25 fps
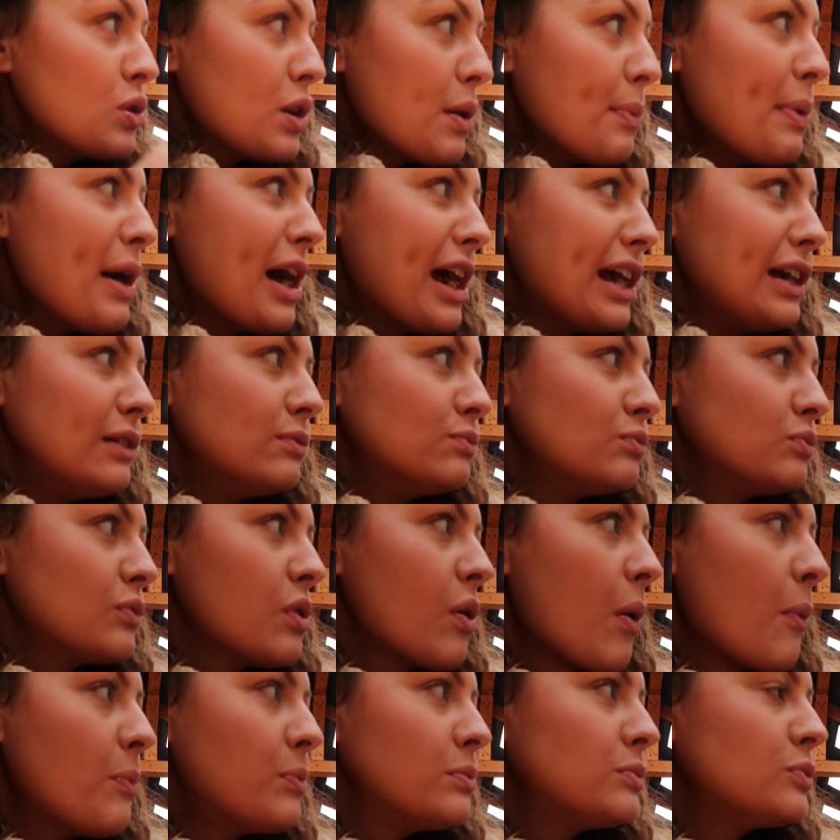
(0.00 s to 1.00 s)
gonna bite?
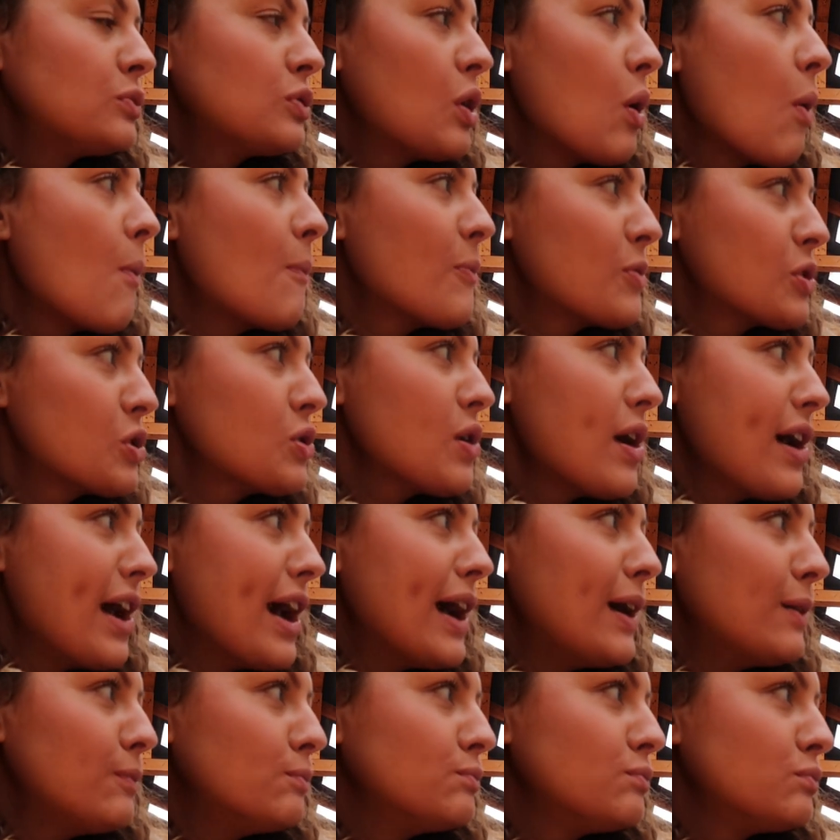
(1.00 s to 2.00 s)
No try
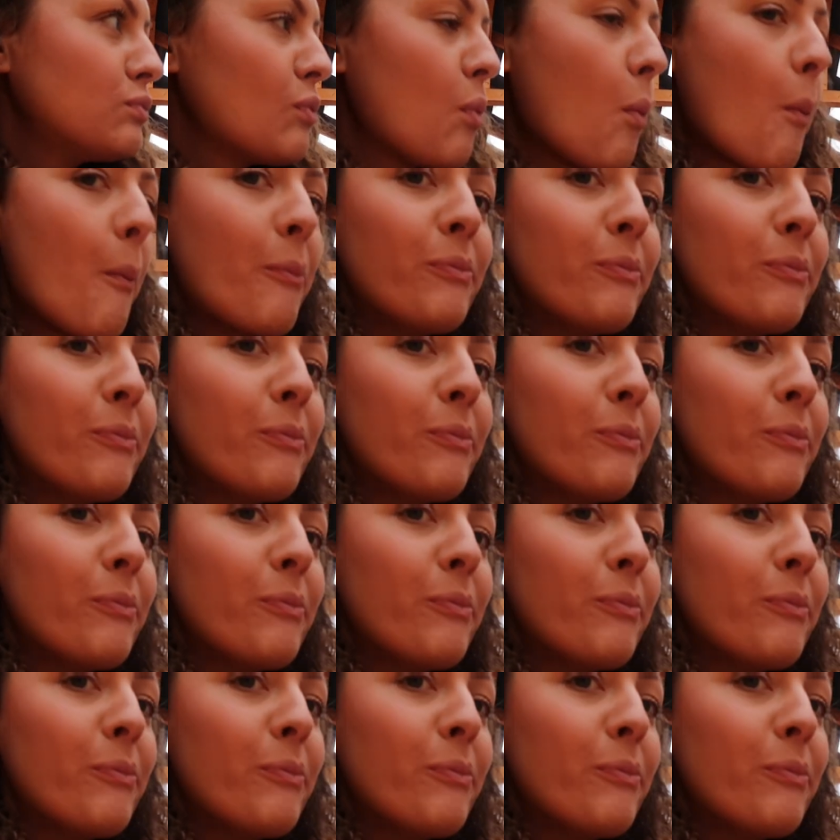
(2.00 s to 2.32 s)
it? No.